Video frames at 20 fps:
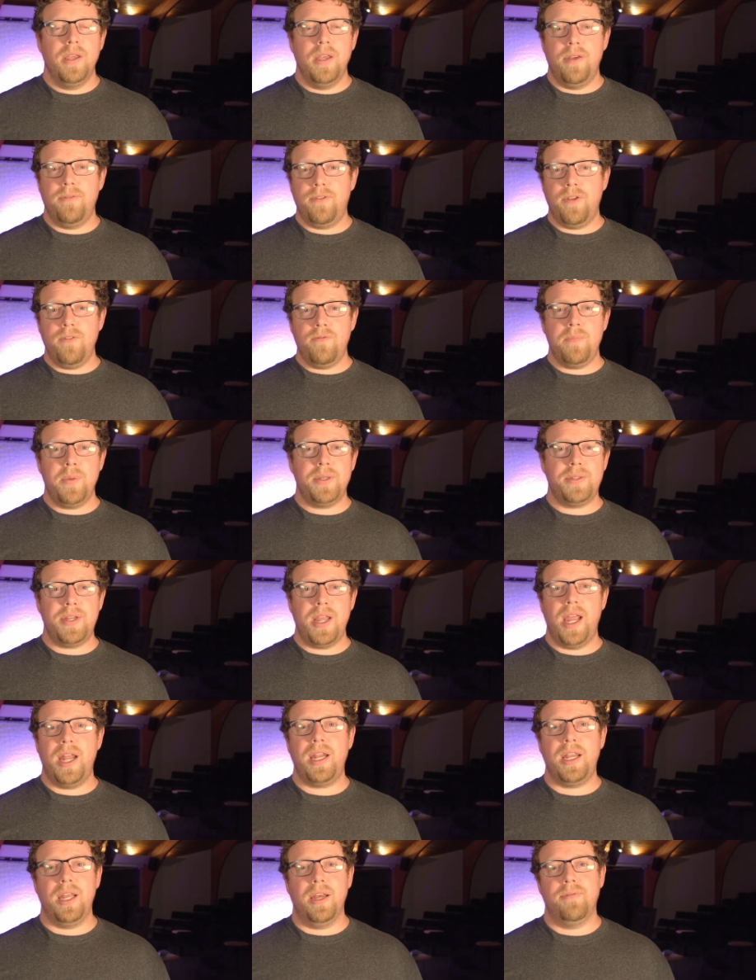If you've missed
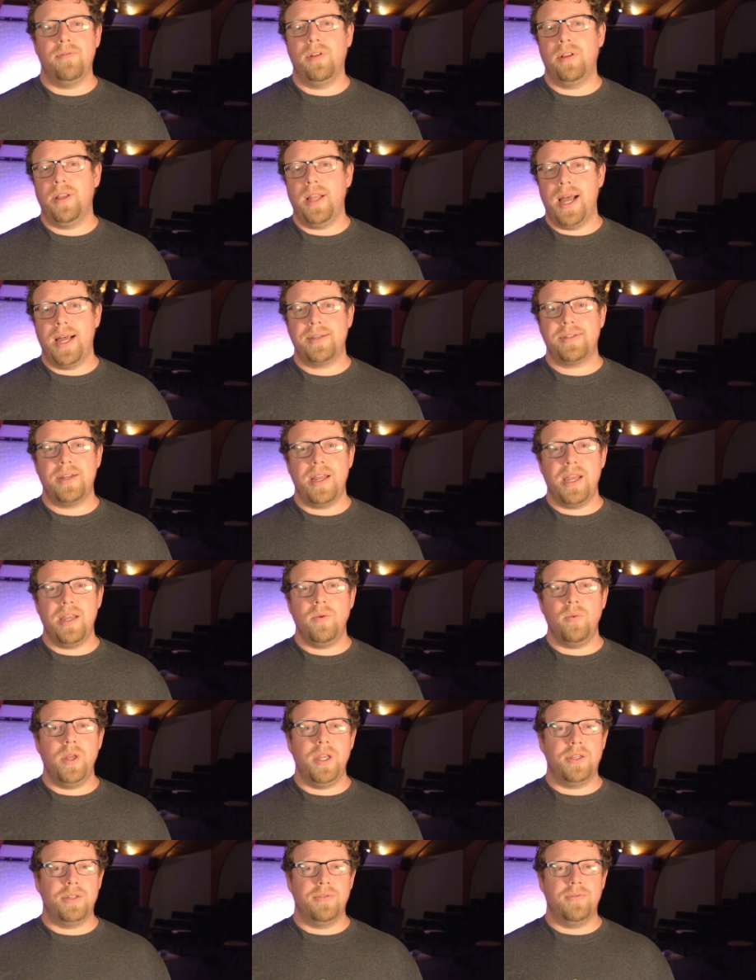any of the last eight
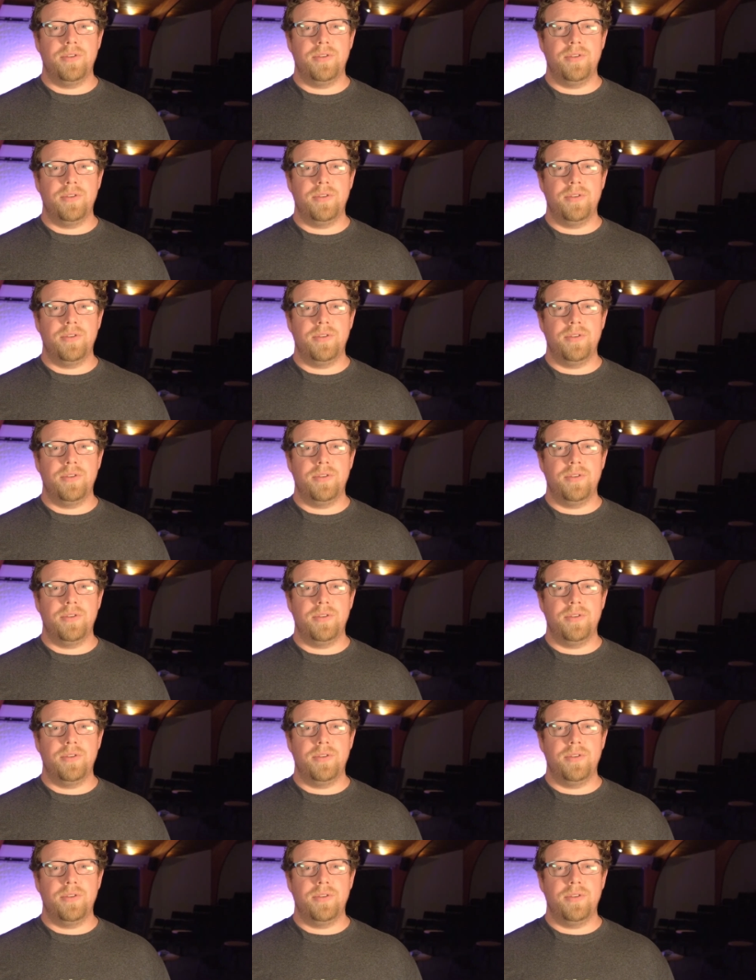weeks